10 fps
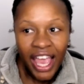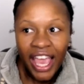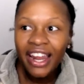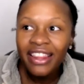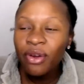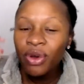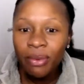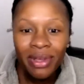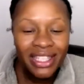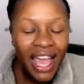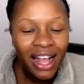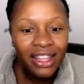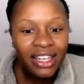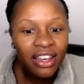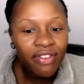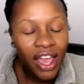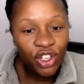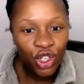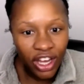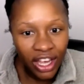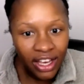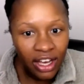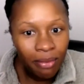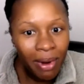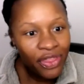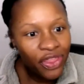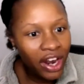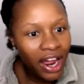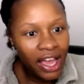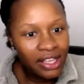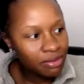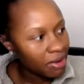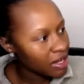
And I think with the mentality of extra income, I thought I had some